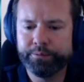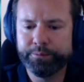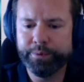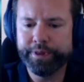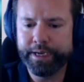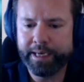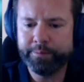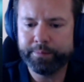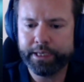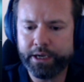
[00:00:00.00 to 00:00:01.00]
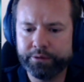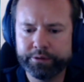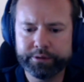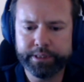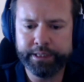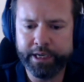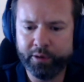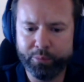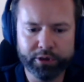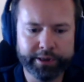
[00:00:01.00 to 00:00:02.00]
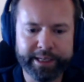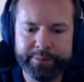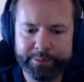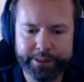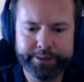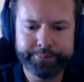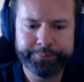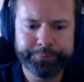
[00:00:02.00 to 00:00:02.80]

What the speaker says: with the name count in our model namespace.